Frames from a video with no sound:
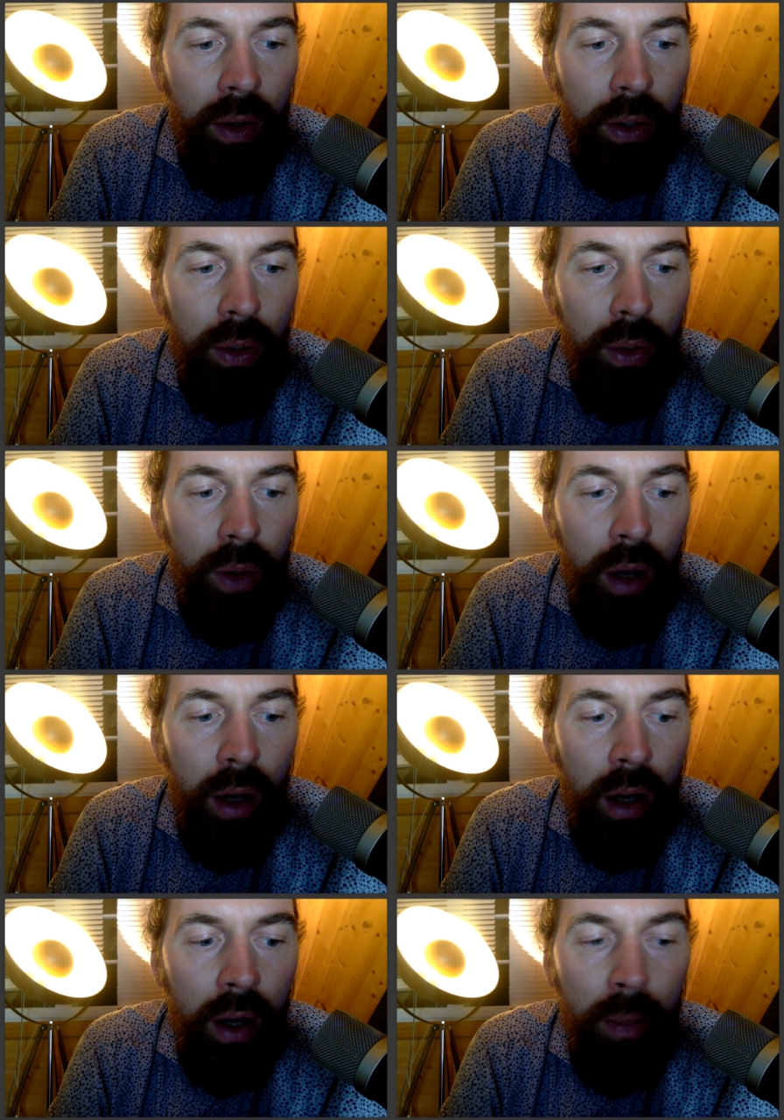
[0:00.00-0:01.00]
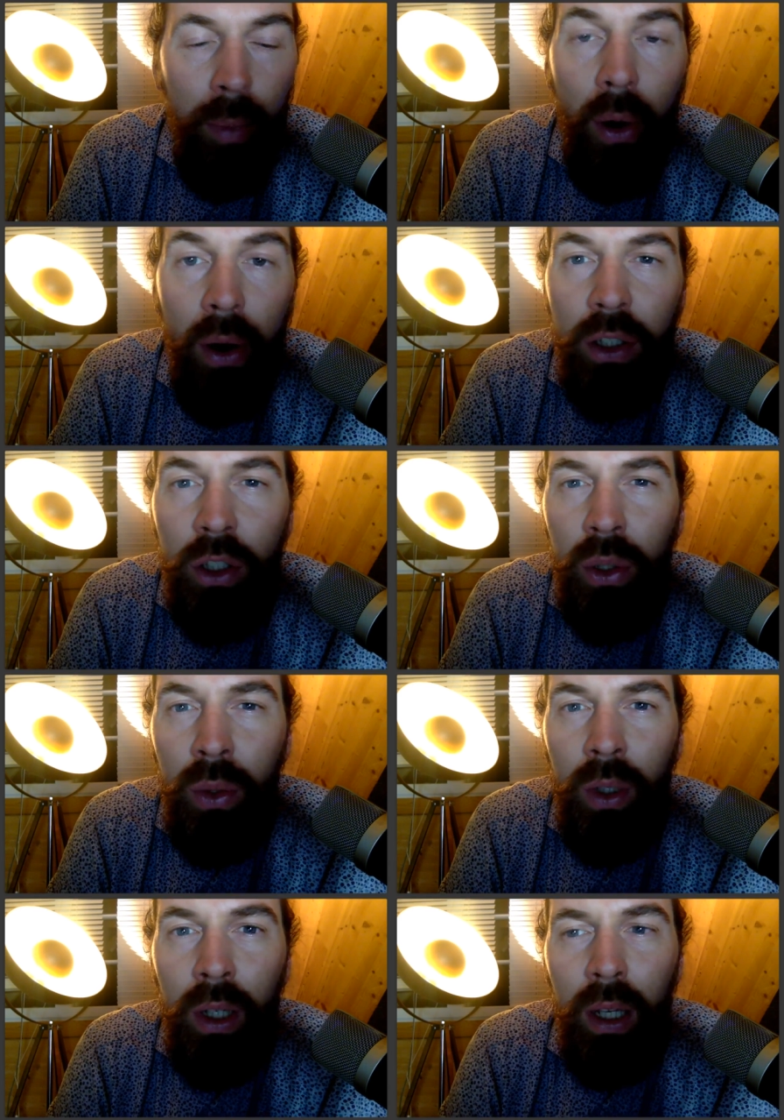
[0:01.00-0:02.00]
you are important
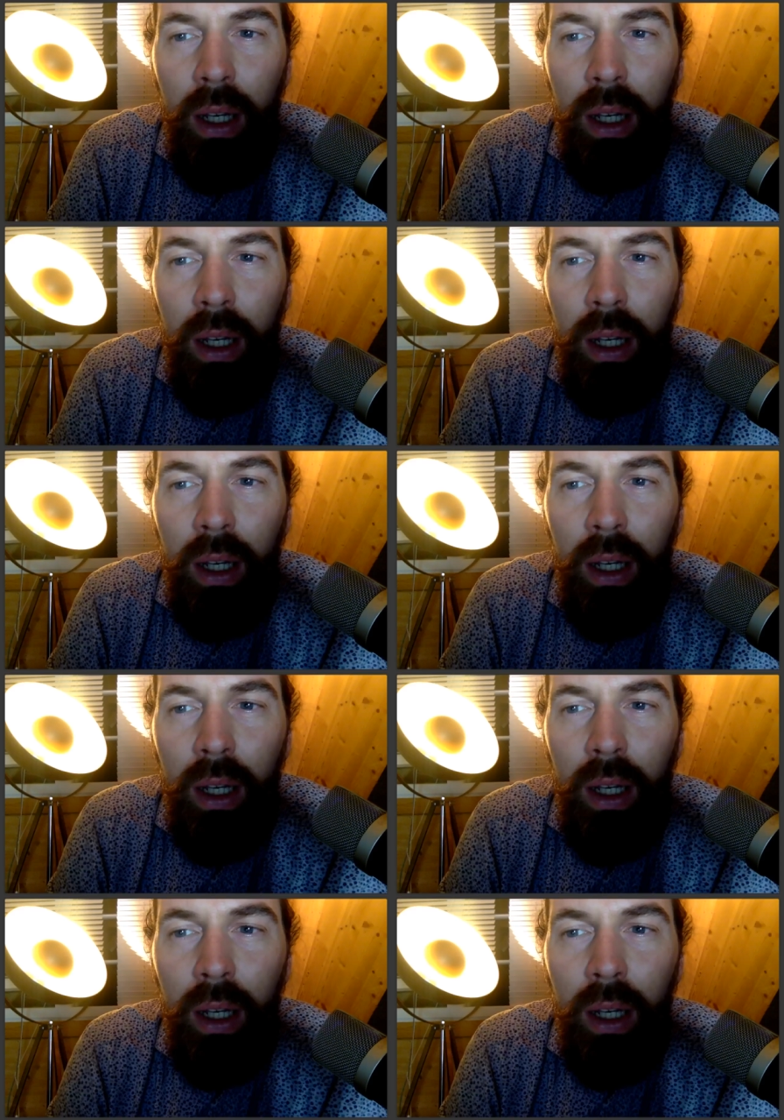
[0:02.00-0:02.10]
to